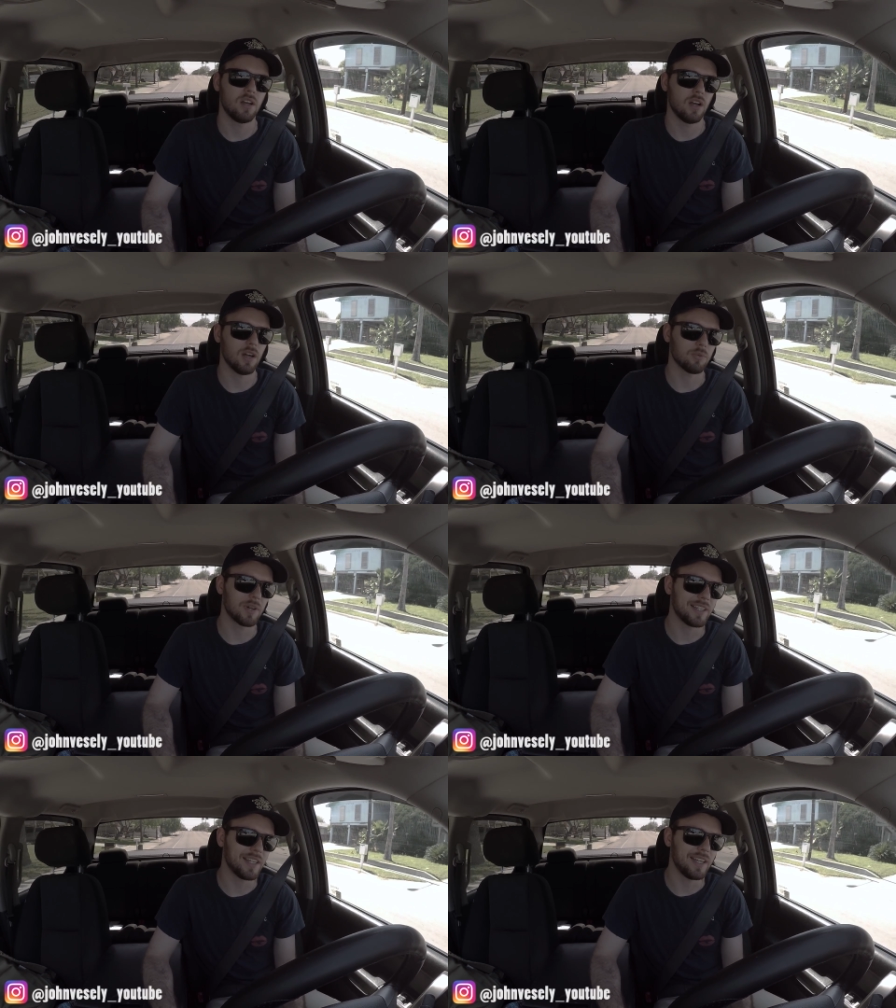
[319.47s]
uh,
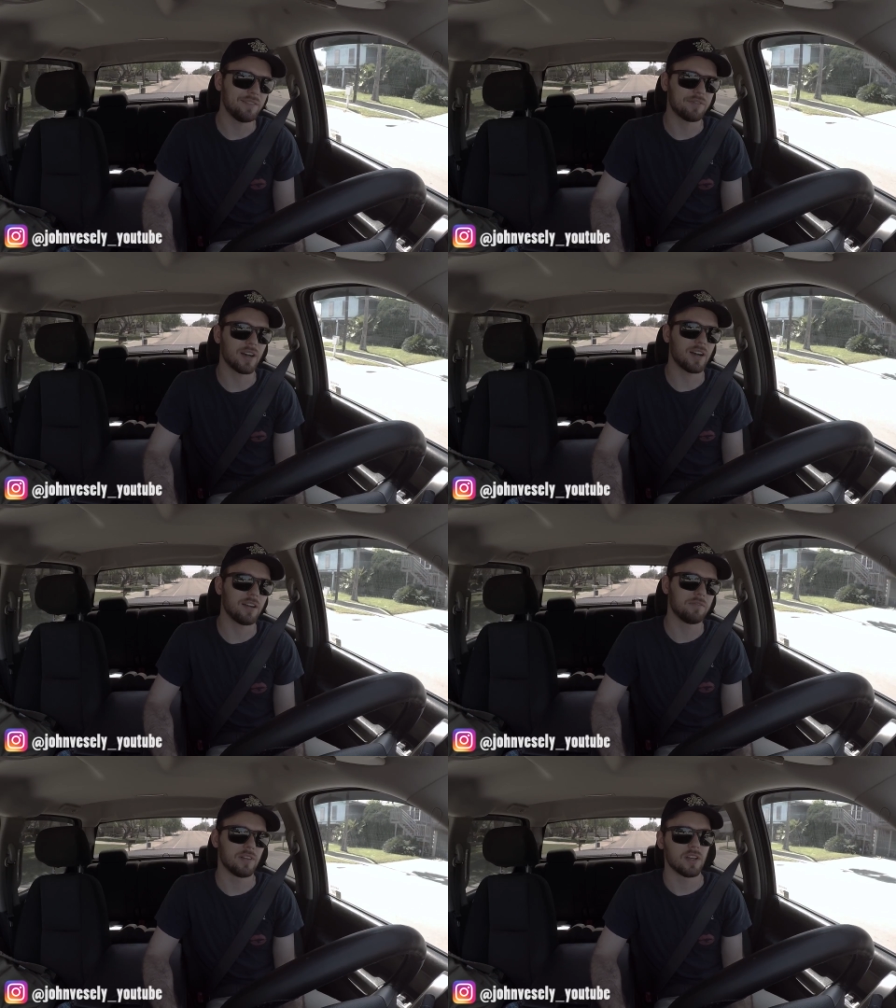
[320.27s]
running
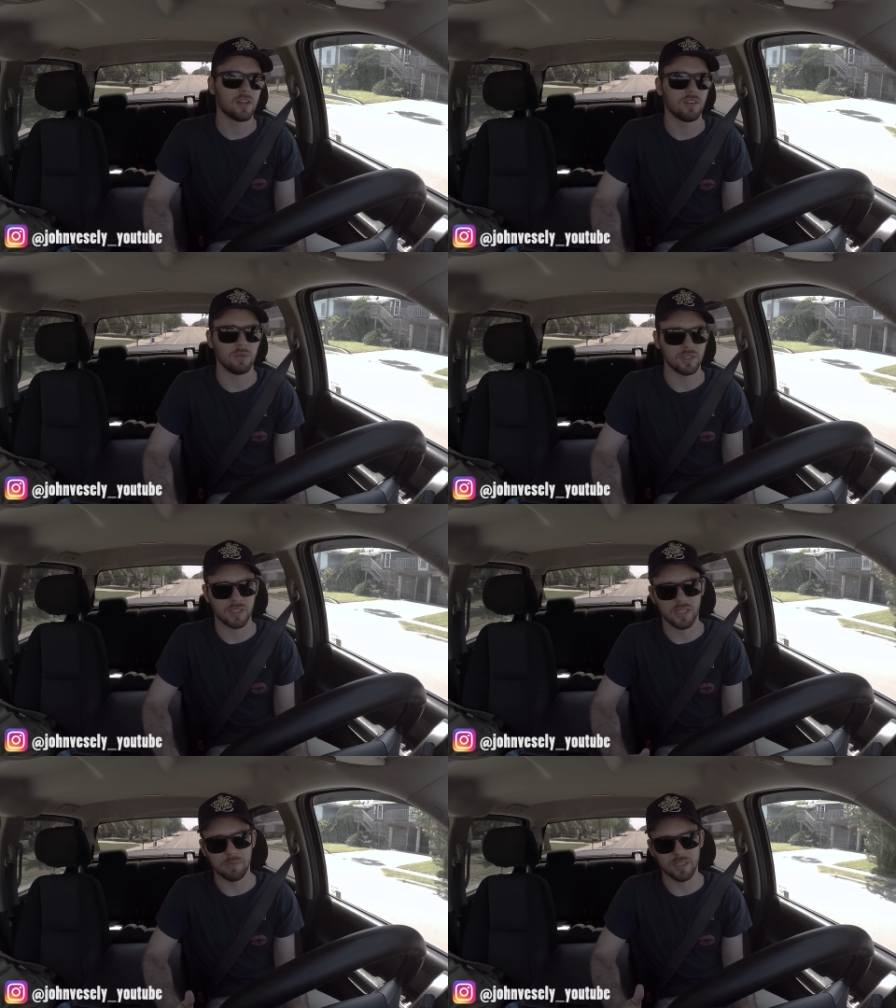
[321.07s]
85,
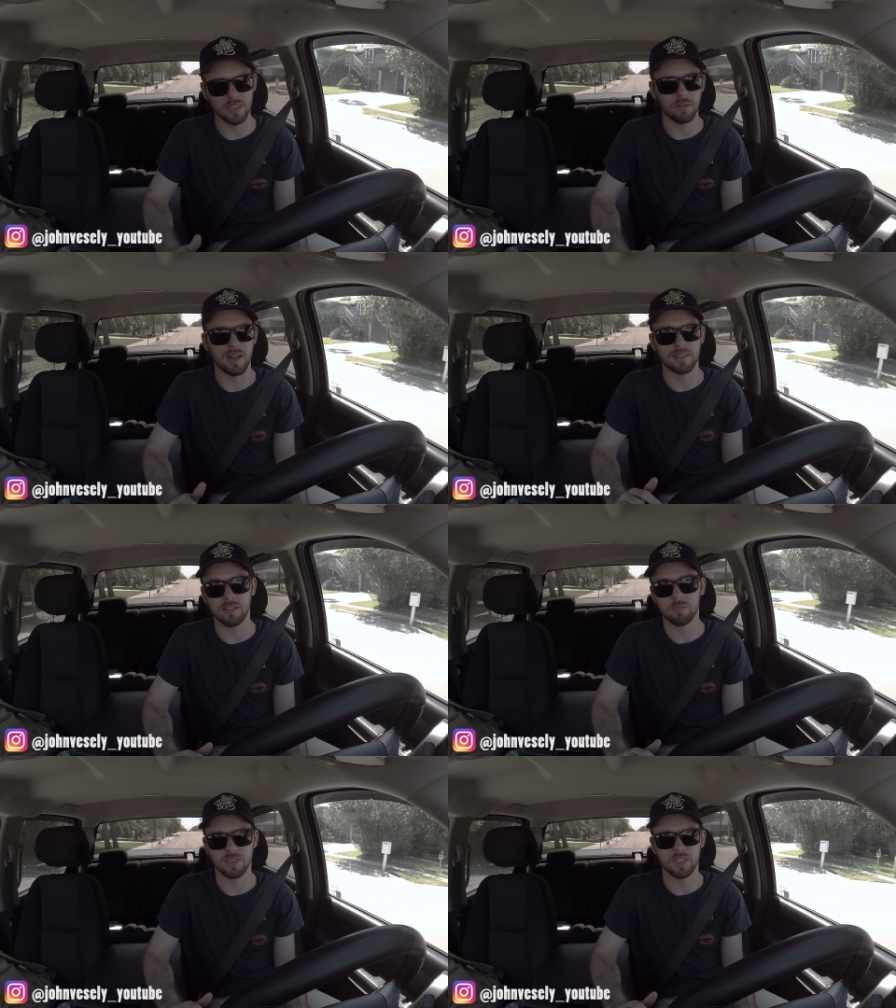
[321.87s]
which typically around
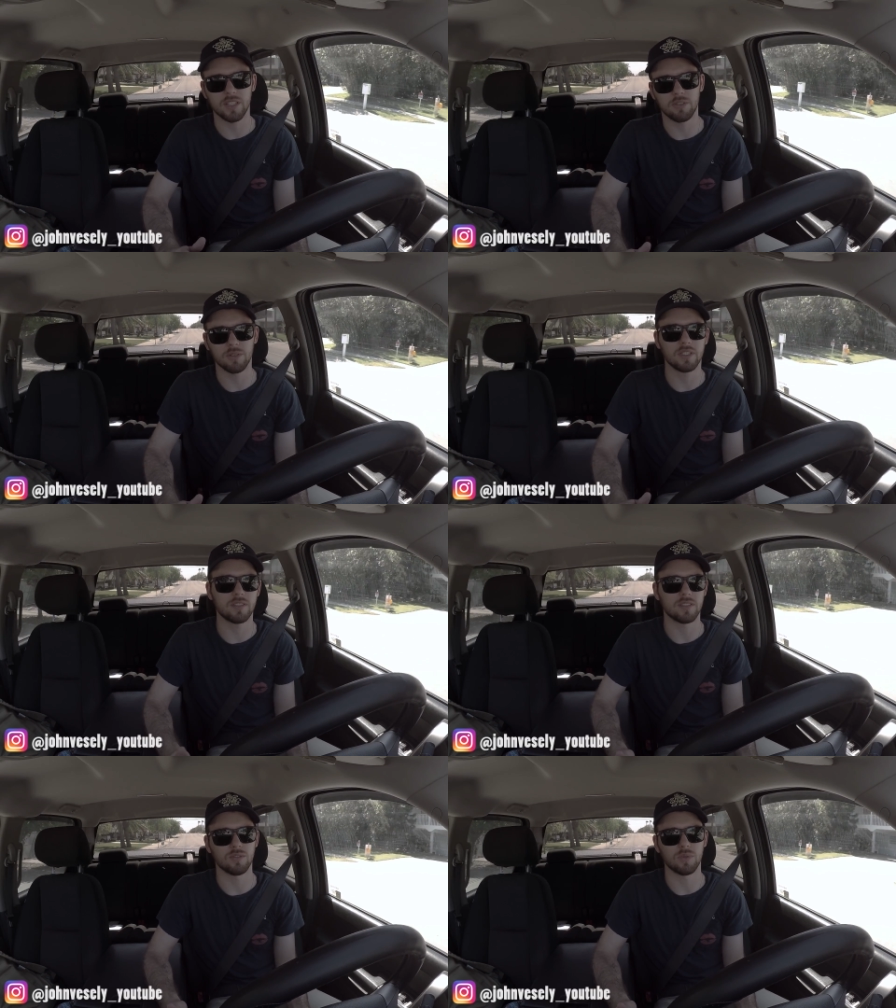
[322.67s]
10%
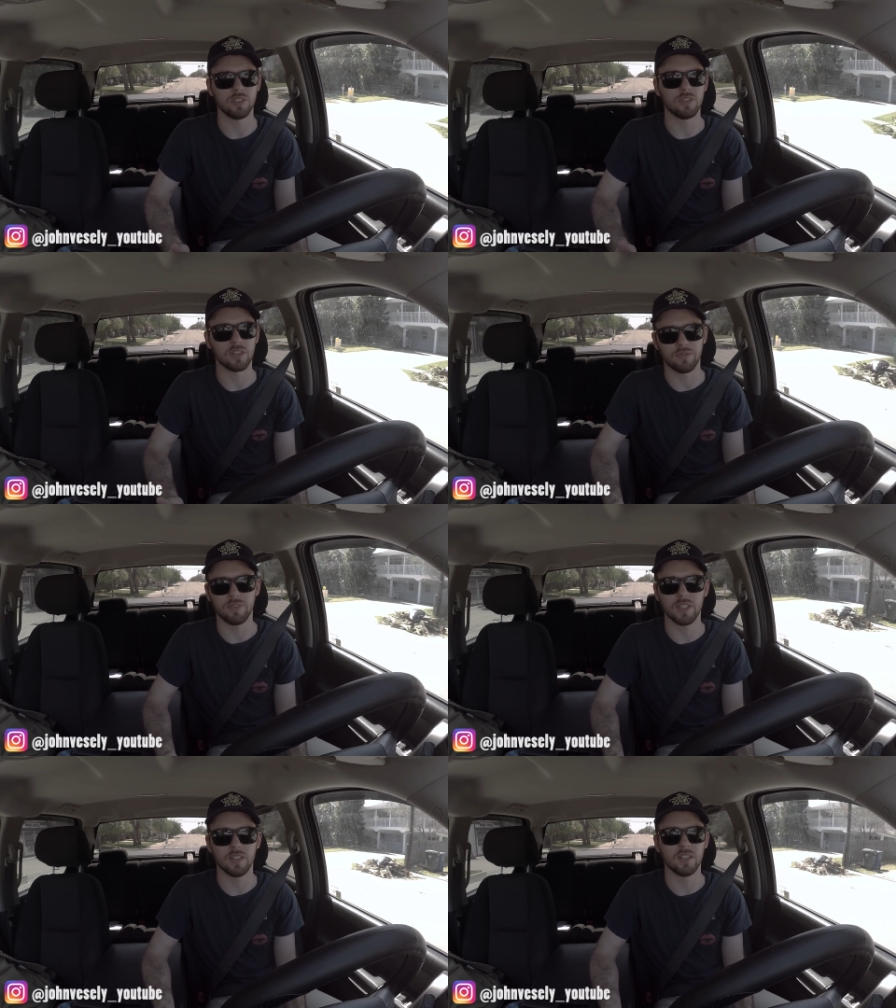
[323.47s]
increase is what you can
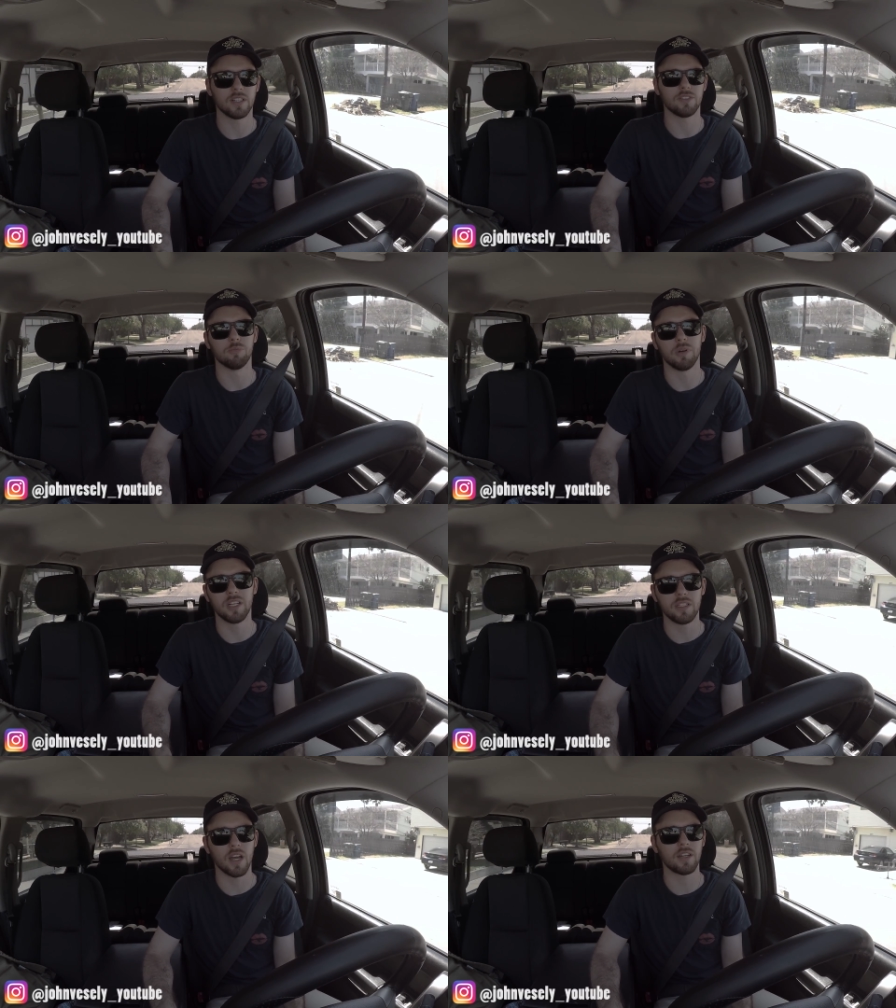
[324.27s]
feel in your
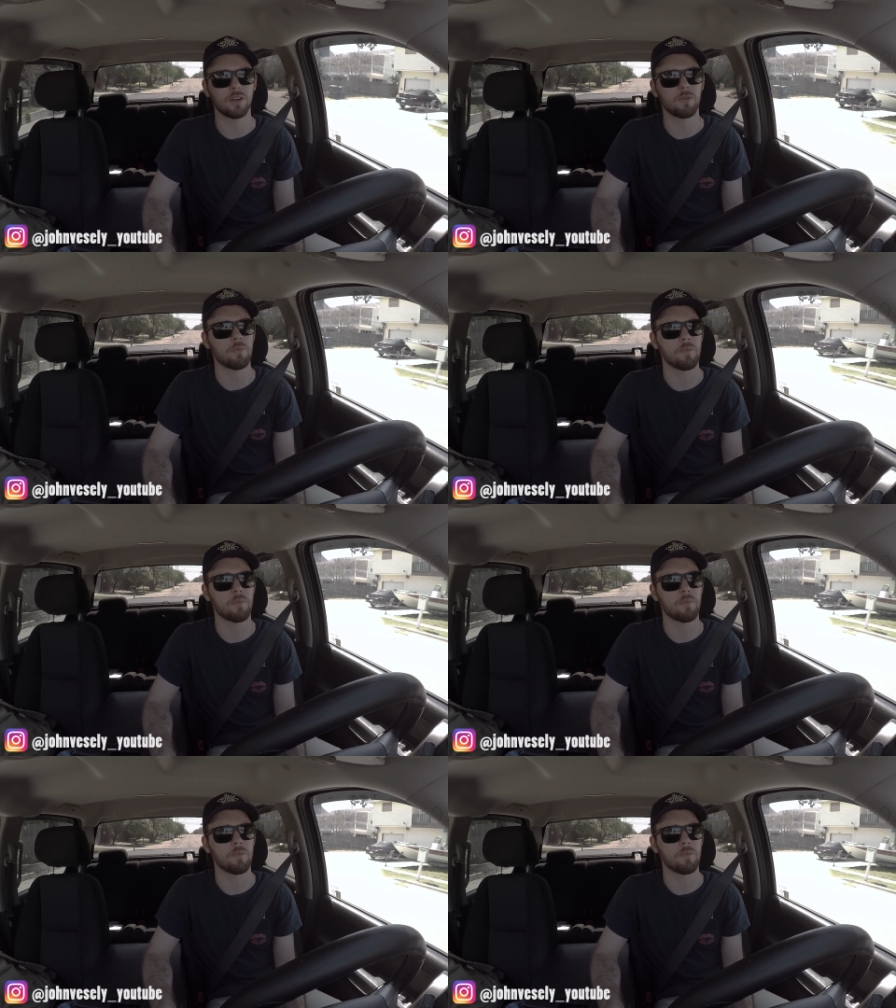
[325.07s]
butt dyno.